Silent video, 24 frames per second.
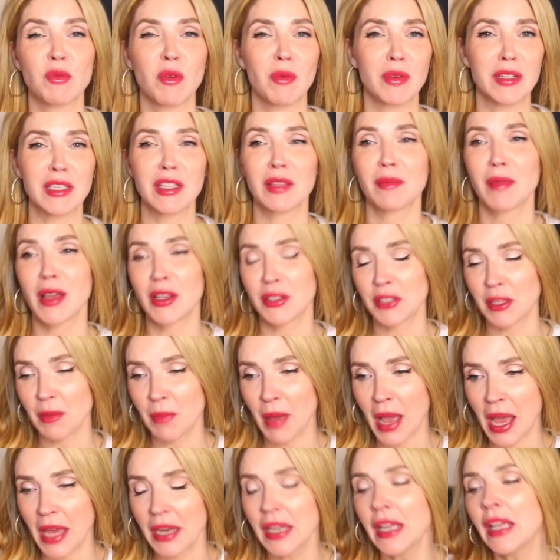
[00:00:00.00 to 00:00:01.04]
We went to the melting
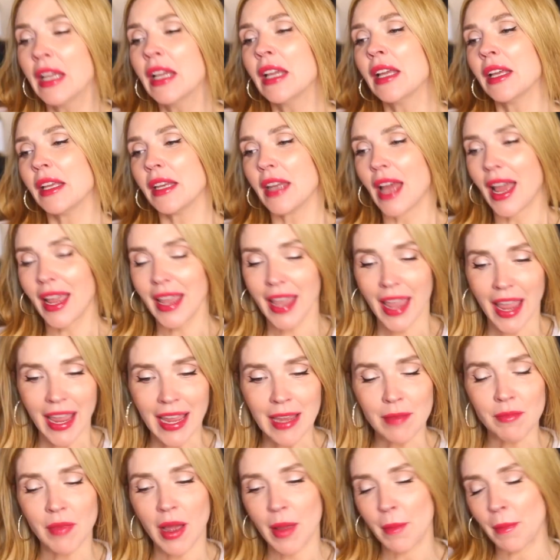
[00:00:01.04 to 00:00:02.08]
pot and I
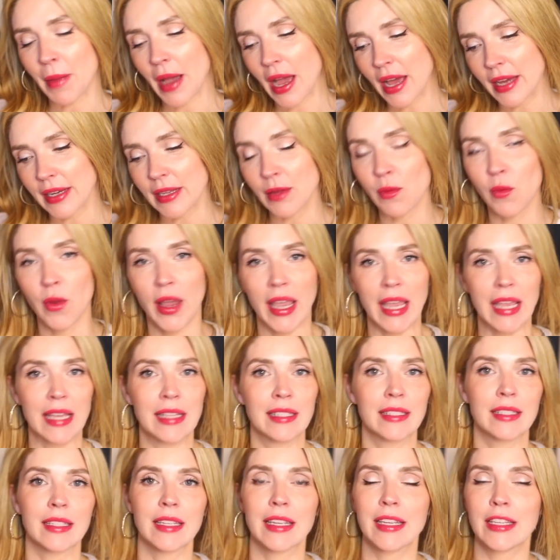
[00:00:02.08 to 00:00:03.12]
ate my body
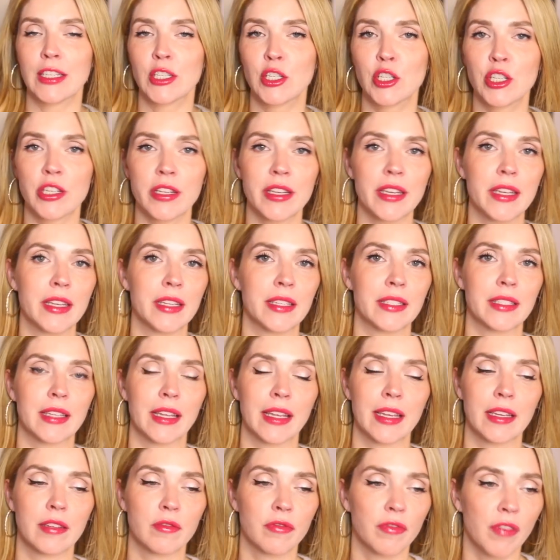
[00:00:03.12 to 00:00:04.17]
weight in cheese,
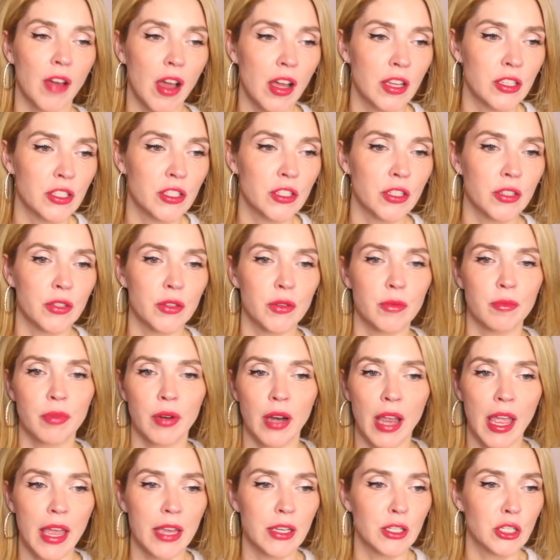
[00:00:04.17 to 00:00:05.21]
like in fondue,
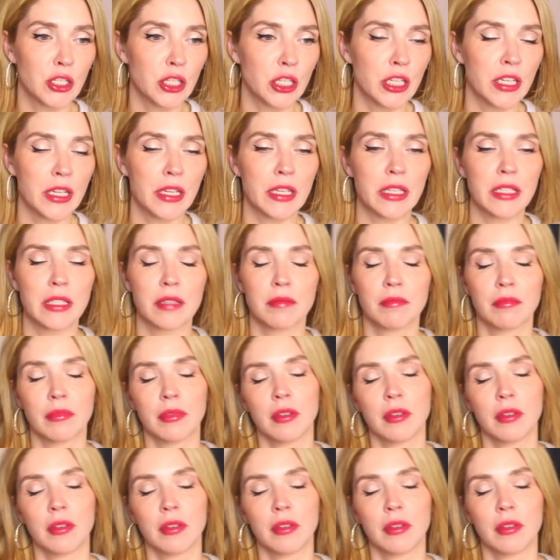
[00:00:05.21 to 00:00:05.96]
bread, cheese.